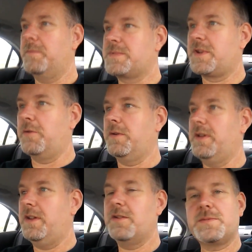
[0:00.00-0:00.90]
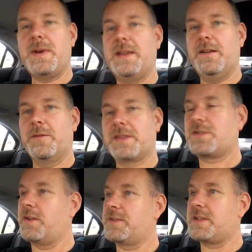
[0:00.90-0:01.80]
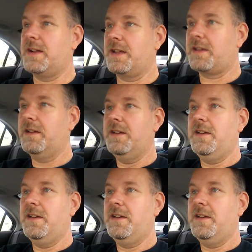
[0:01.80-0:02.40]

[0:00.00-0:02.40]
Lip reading: So here's my deal with the Chevy Sonic.